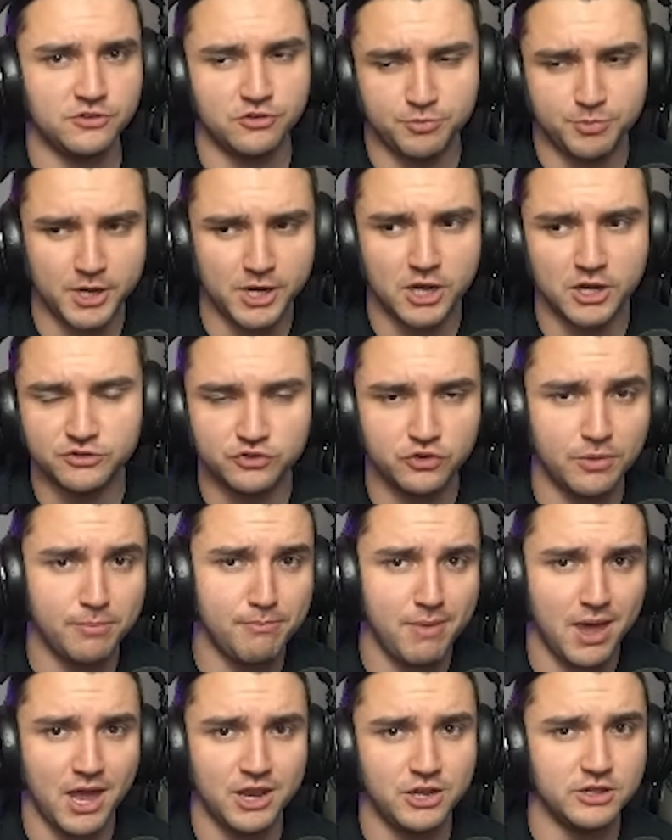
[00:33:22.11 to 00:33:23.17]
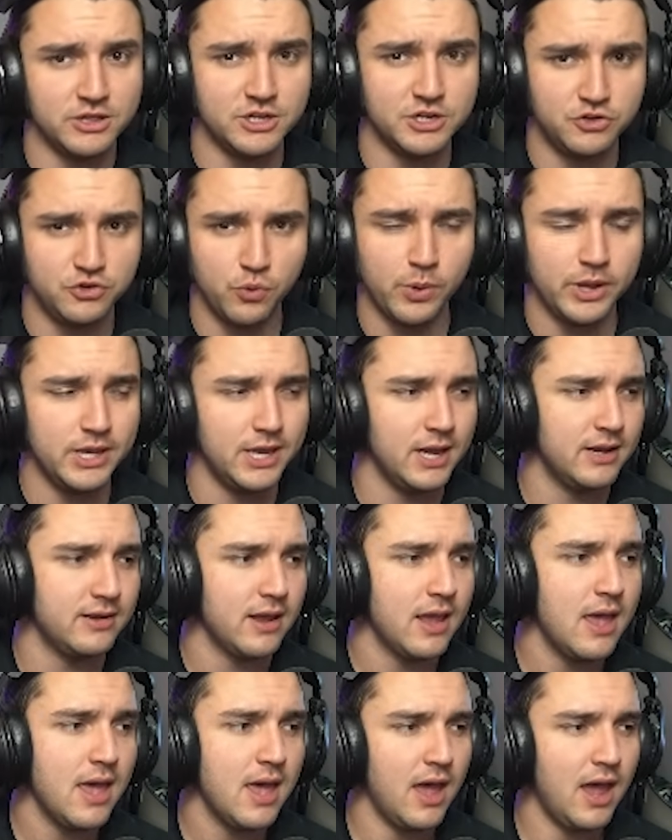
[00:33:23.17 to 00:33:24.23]
It's because you're manually doing it,
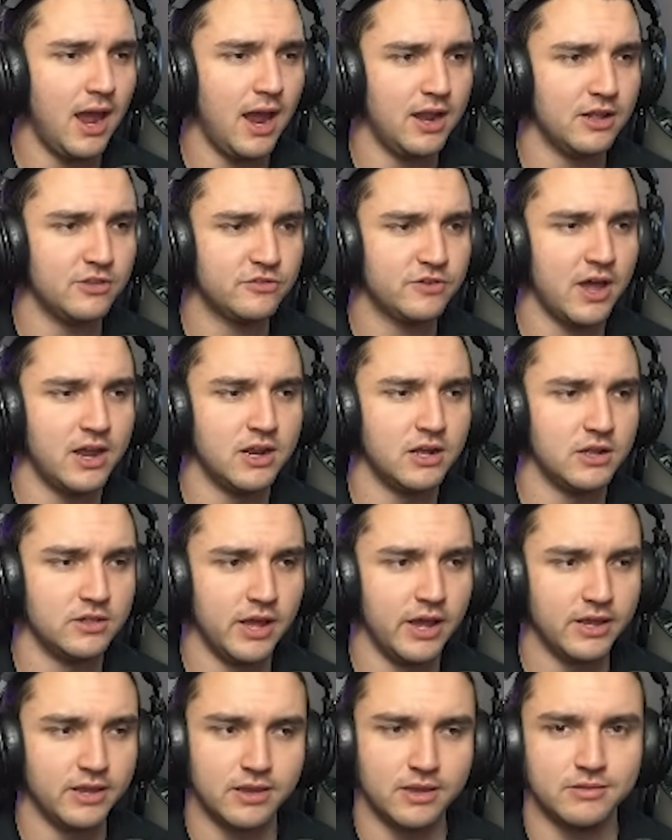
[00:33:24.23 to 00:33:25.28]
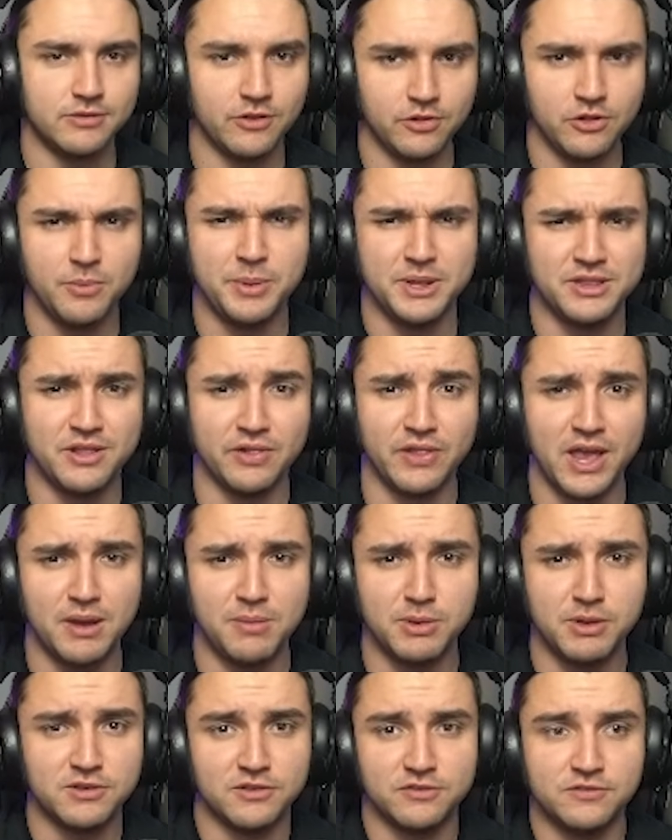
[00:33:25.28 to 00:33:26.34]
and it's kind of like it's a little bit delayed
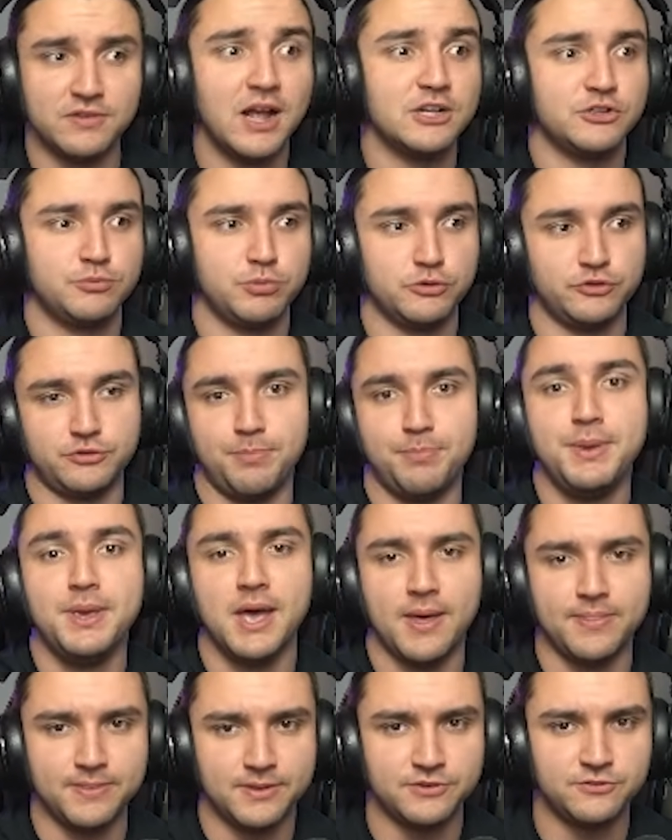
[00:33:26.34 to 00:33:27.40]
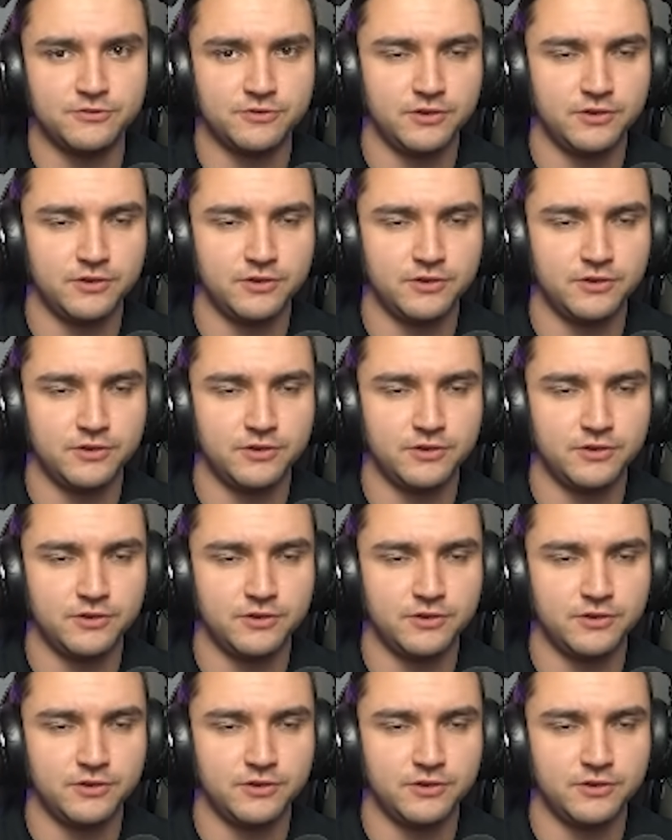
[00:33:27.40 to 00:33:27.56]
because it's not supposed to be on this